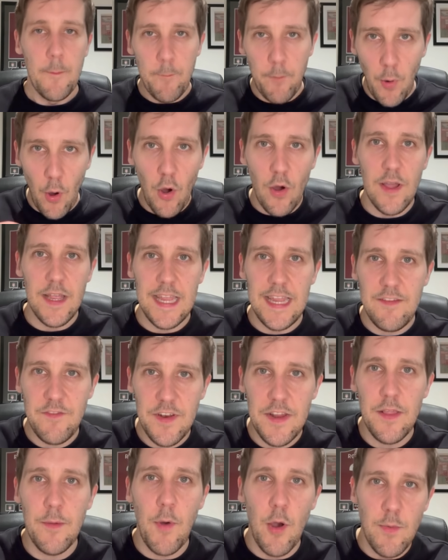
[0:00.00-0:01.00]
But
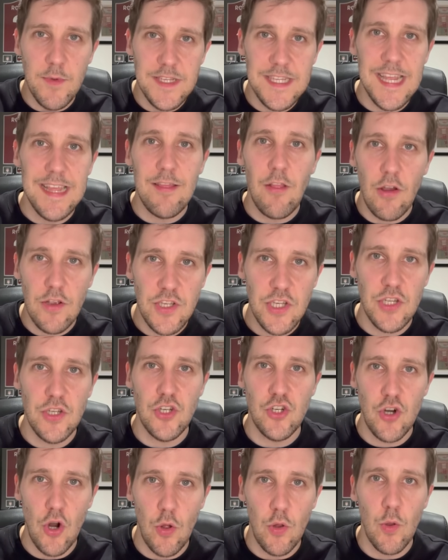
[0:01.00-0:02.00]
even in the moments they lost
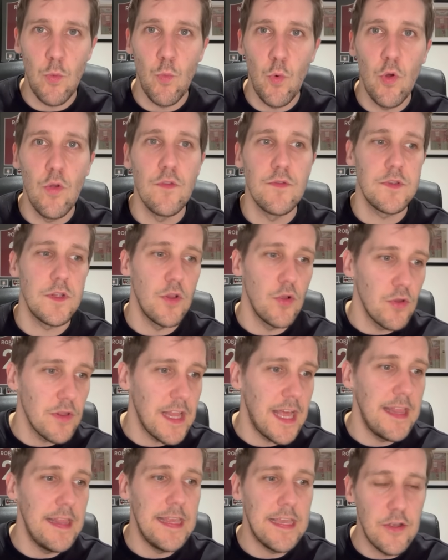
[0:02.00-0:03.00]
control and Wolves
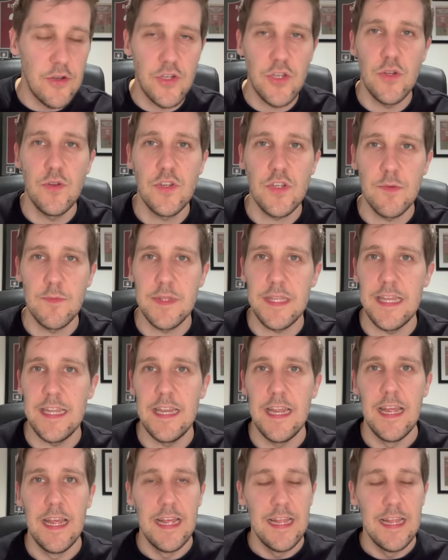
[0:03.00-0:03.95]
looked like they could do something,